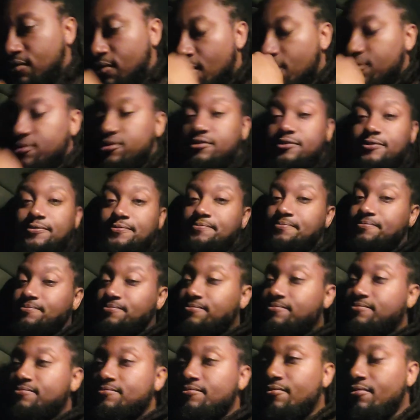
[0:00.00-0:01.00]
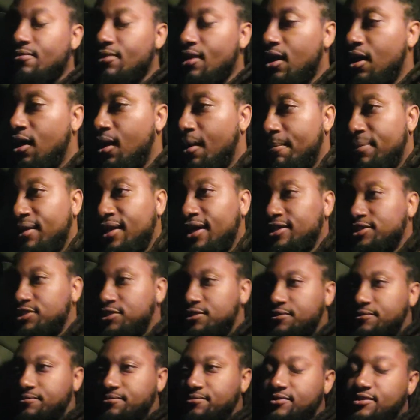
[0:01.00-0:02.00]
Woo. Oh,
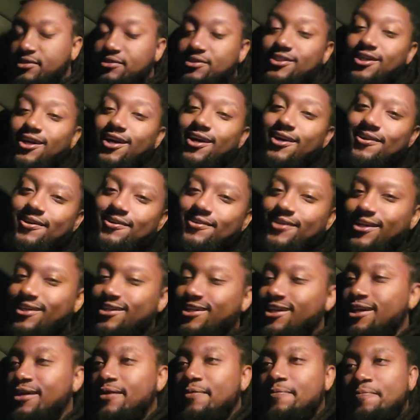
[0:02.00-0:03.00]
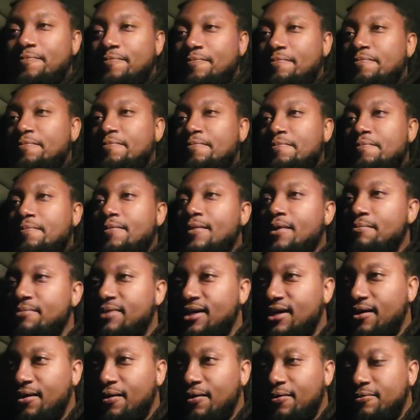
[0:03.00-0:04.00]
bless you. Sorry about that.
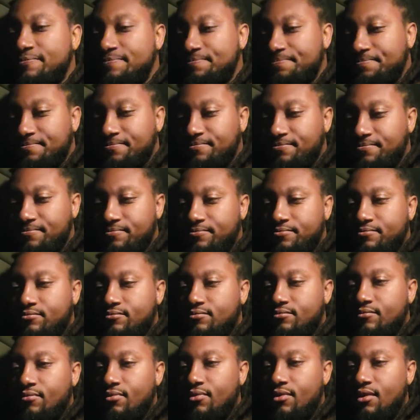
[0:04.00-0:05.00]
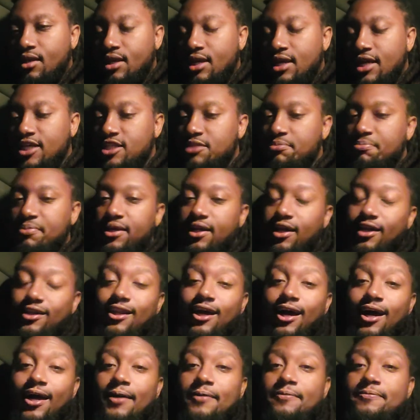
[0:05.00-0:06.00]
But it's been a
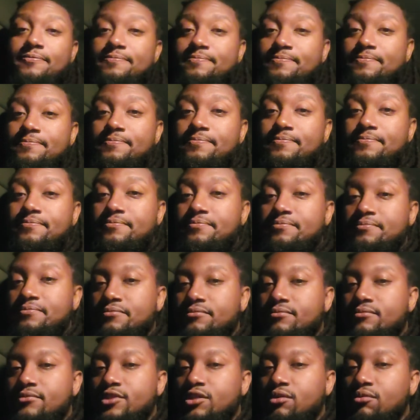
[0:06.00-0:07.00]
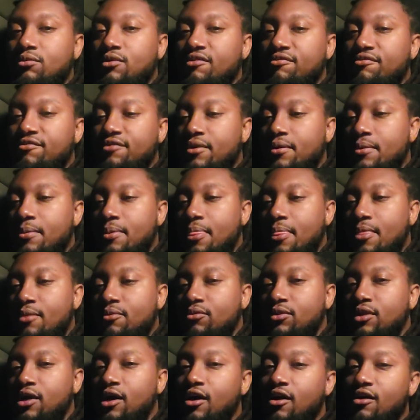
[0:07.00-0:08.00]
lot with it.
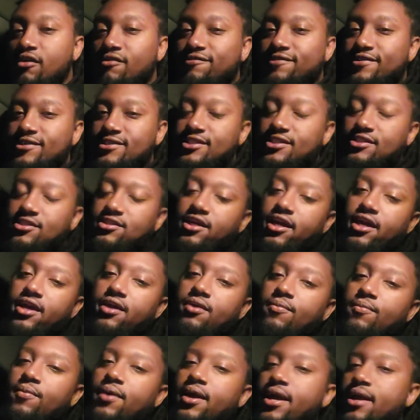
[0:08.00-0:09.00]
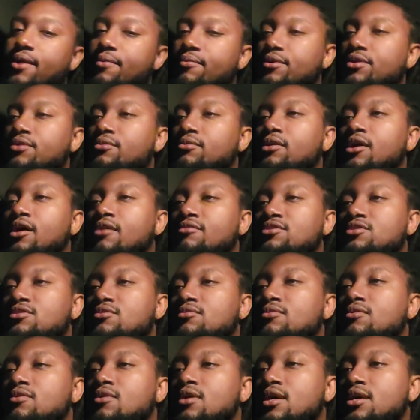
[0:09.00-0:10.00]
Love is the same way when you love
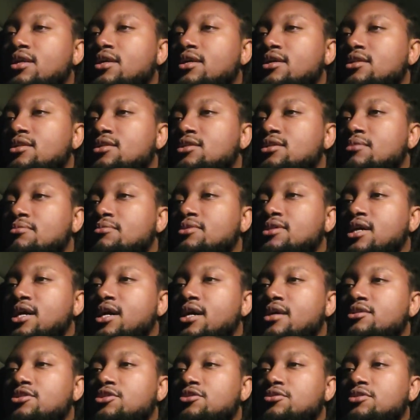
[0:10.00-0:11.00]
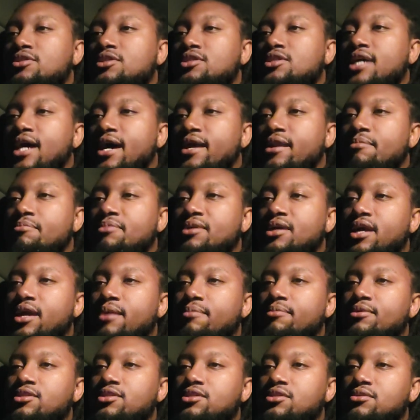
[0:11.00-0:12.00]
someone, and sometimes you just got to be
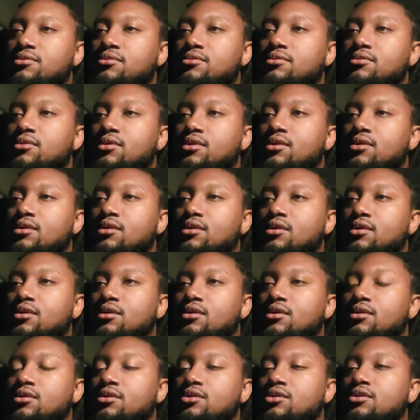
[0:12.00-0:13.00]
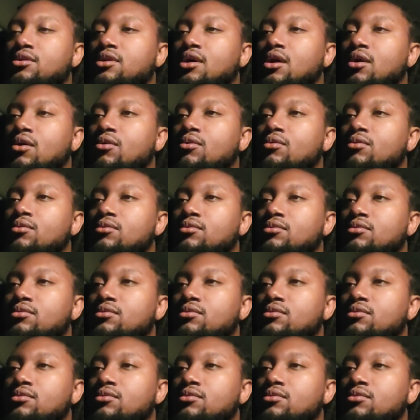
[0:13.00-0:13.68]
able to, you know,